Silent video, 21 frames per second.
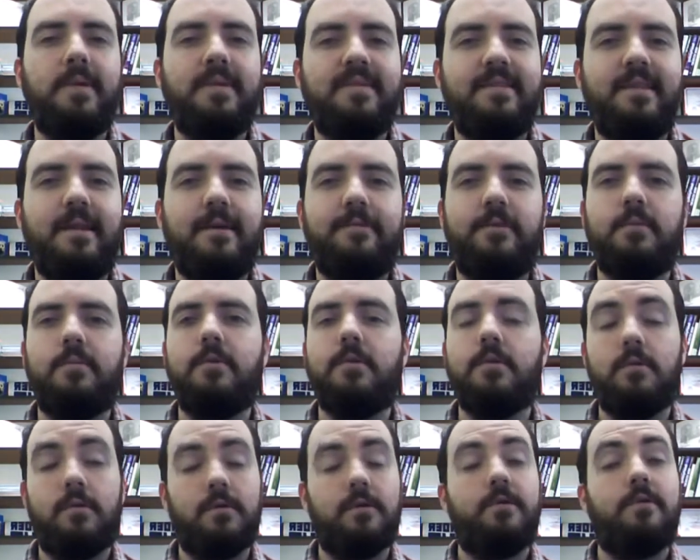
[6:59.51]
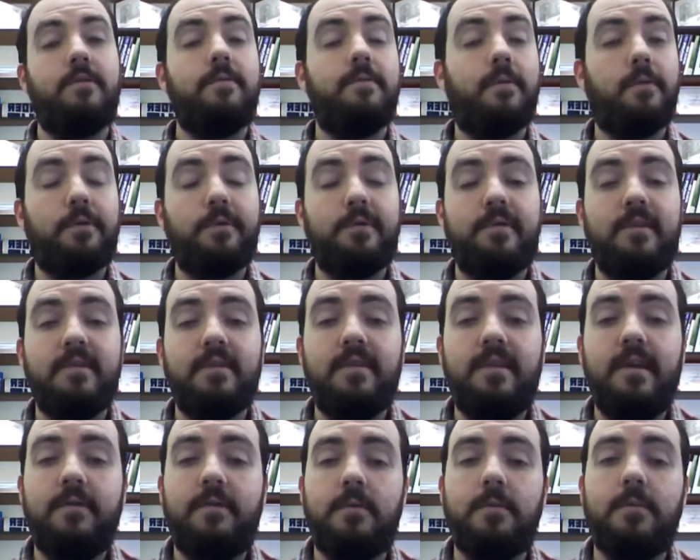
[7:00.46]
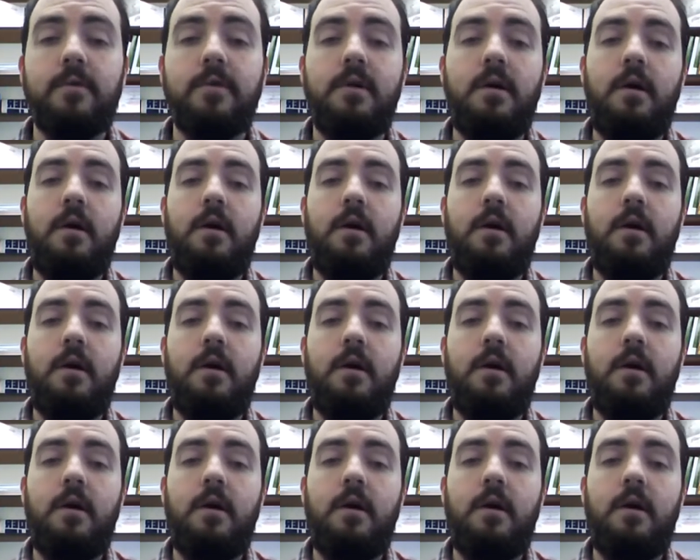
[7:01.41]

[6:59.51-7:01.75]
is inevitable or a divorce is inevitable?